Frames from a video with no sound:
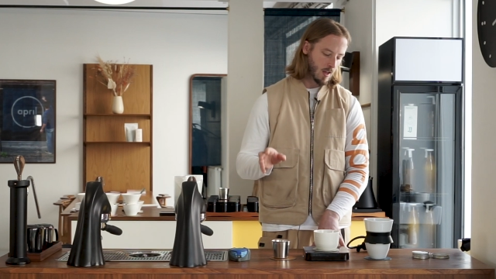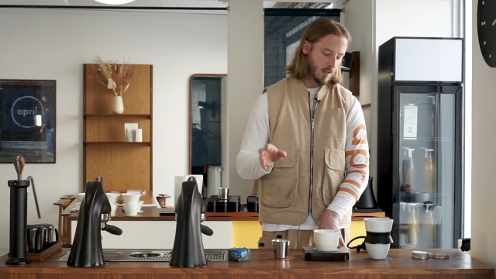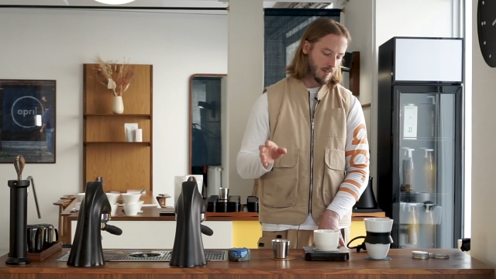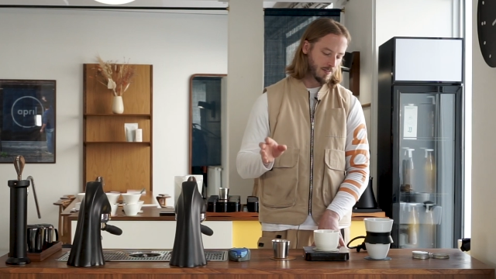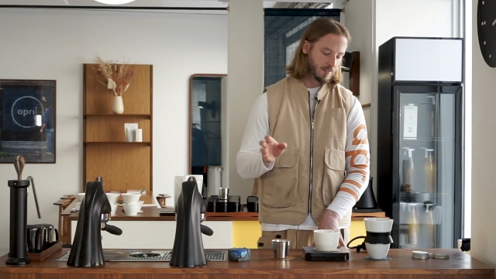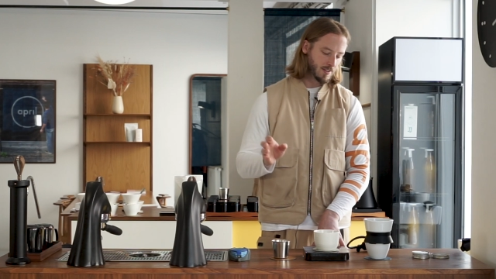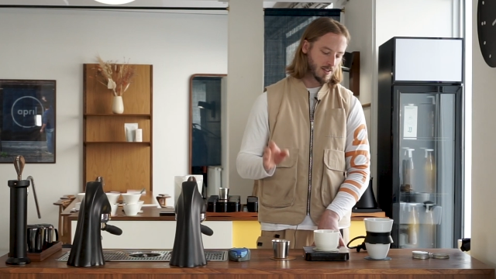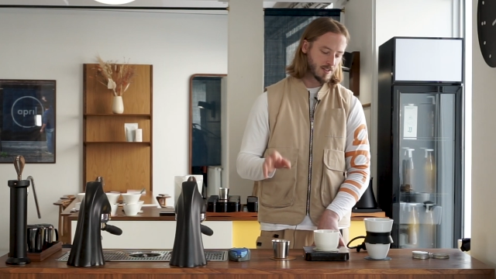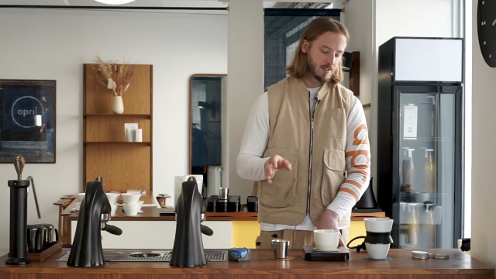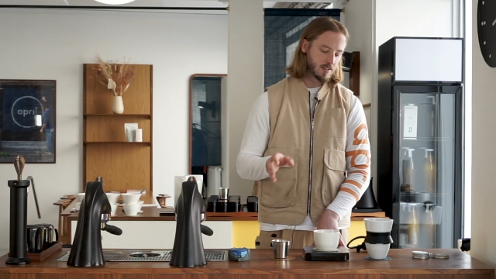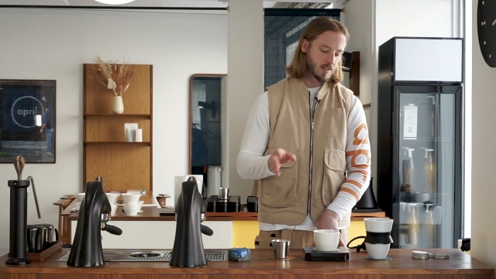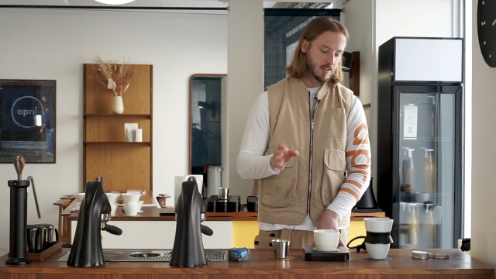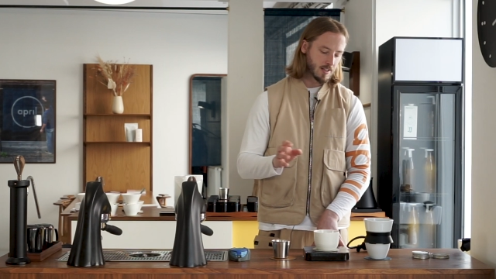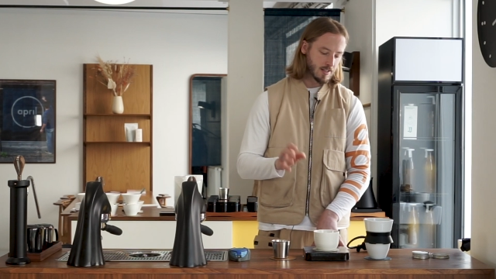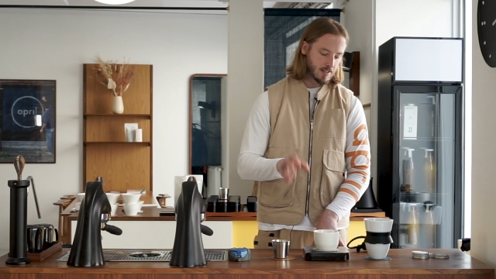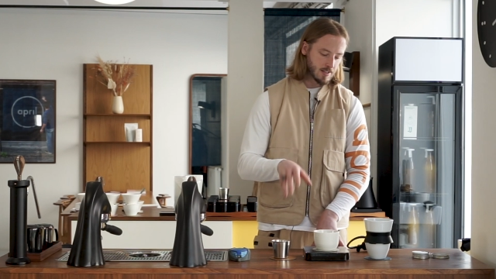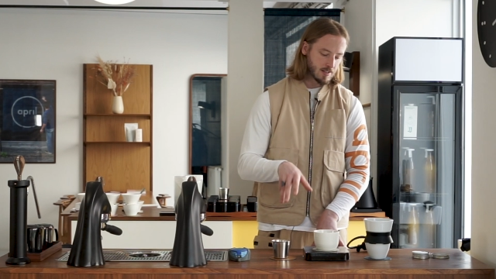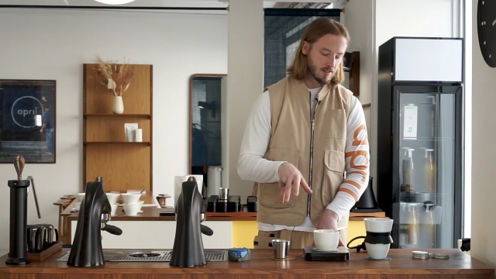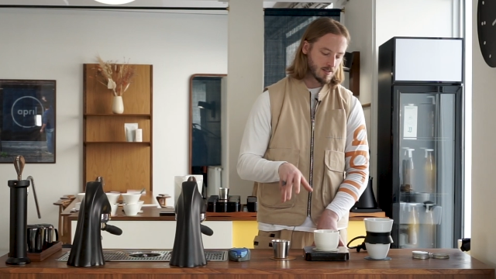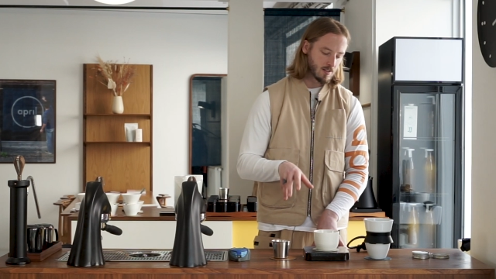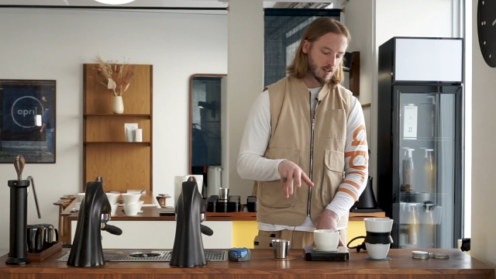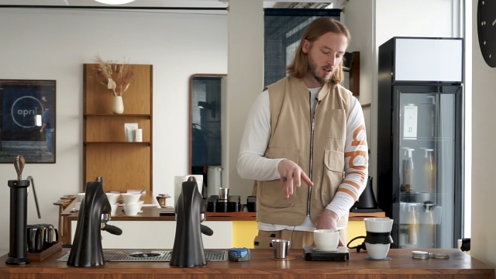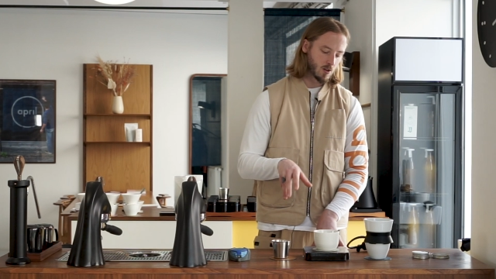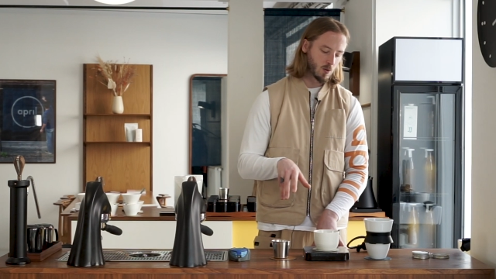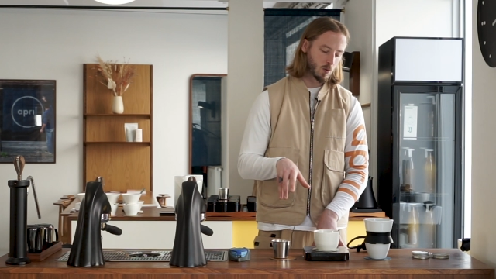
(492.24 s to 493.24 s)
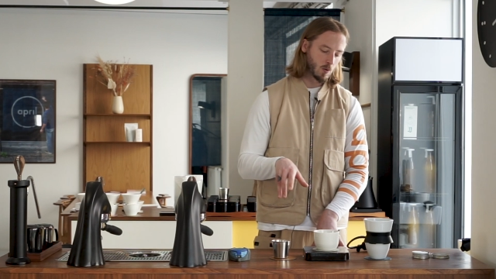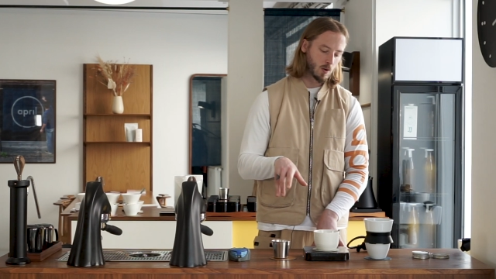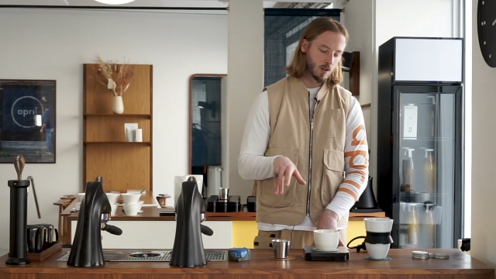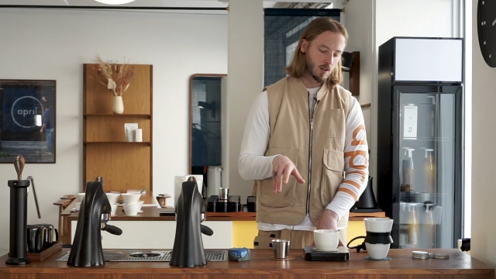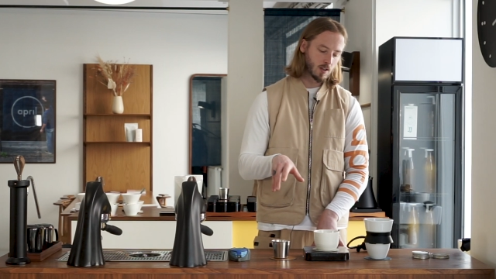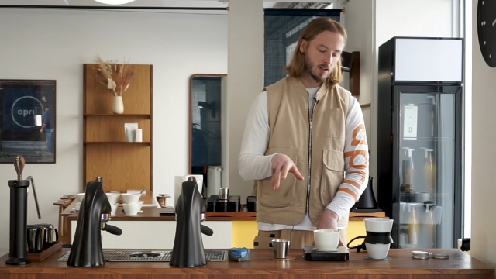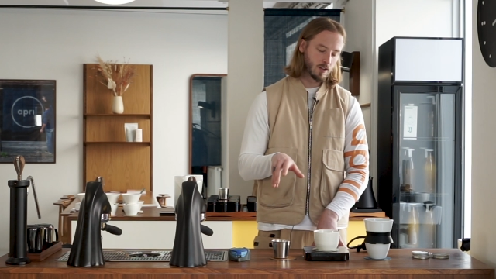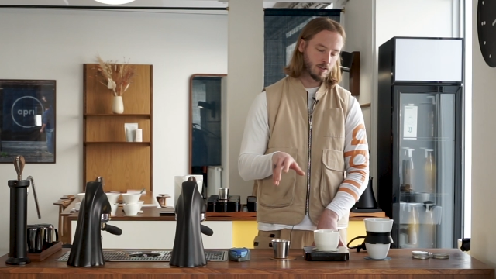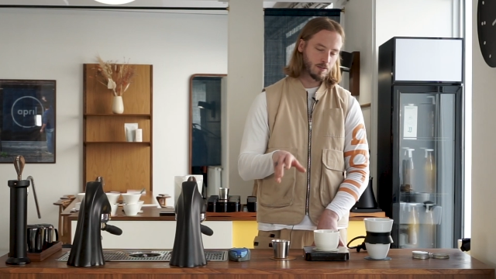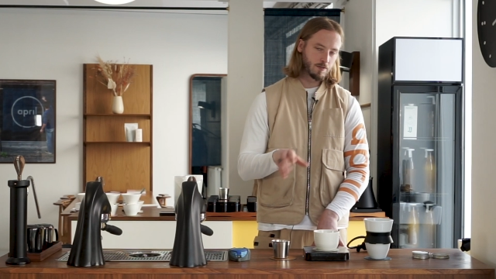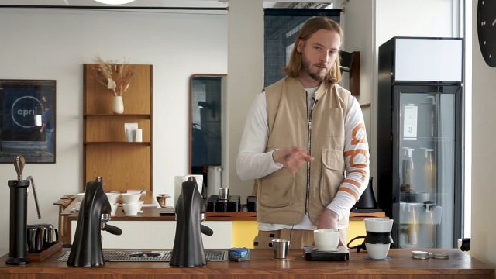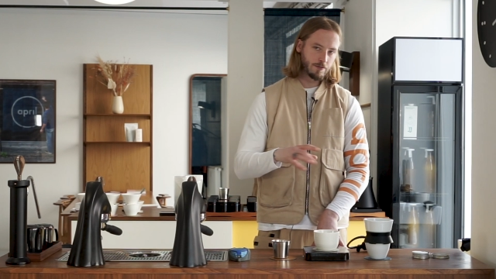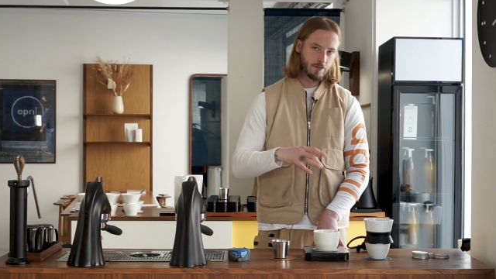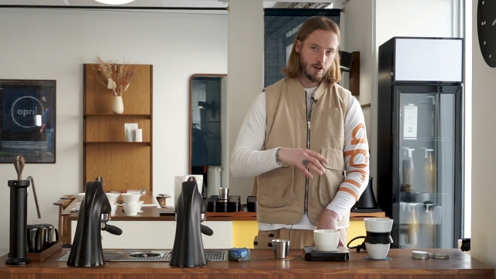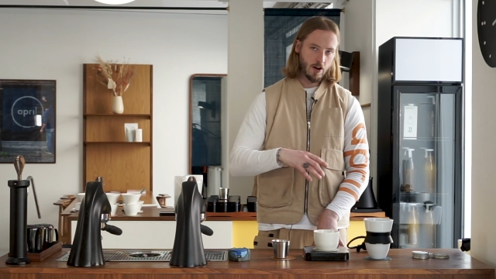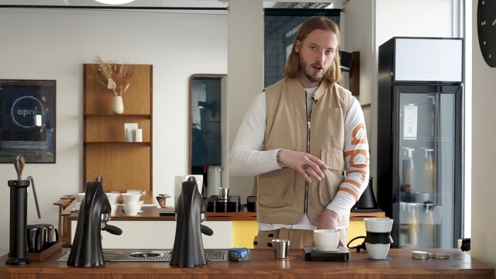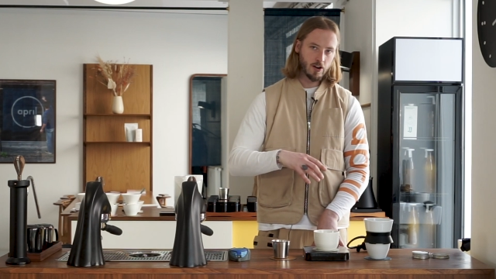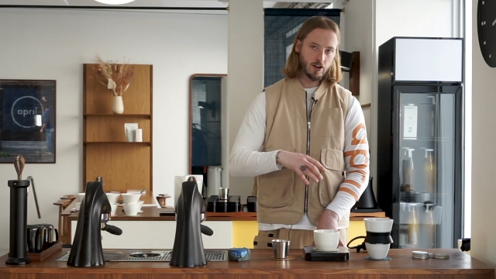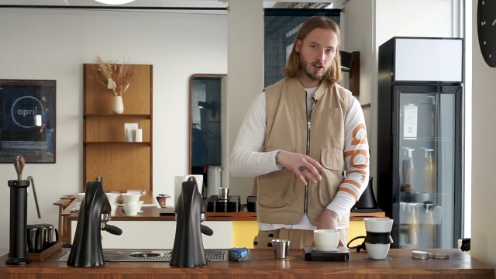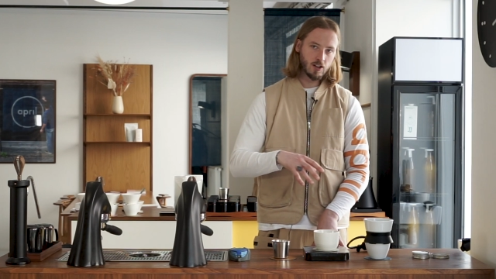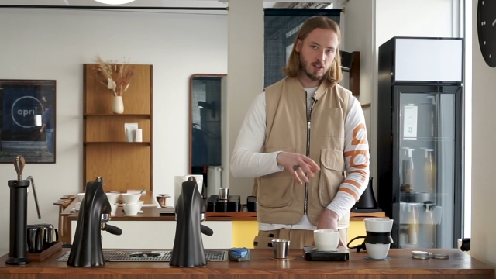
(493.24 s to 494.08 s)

this is a really fun